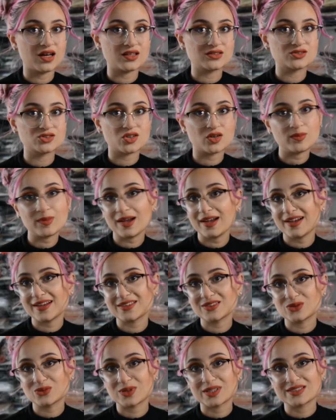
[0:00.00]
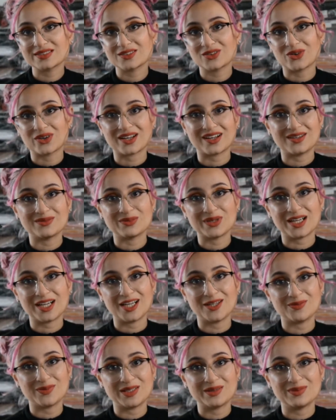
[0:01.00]
Don't mind what's going on
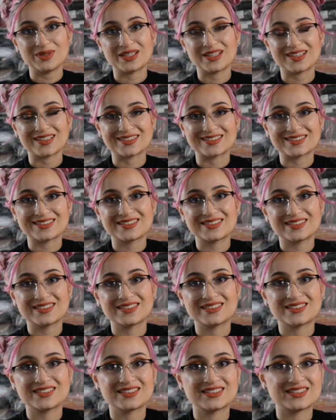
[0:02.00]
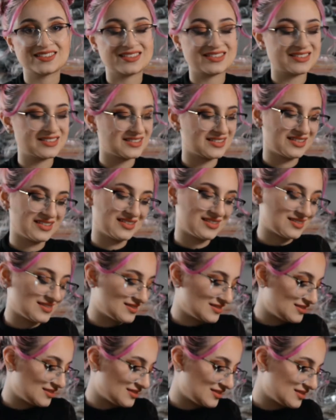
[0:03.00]
behind me because
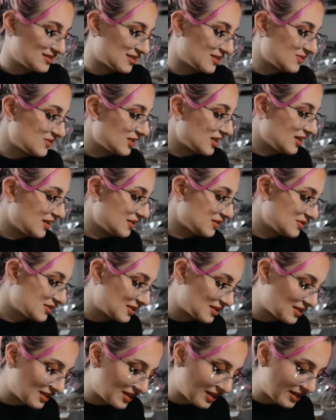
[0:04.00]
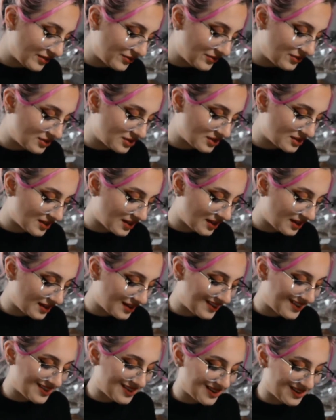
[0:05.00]
sometimes in life you just gotta
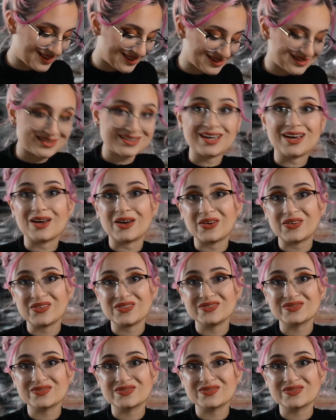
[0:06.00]
let things go.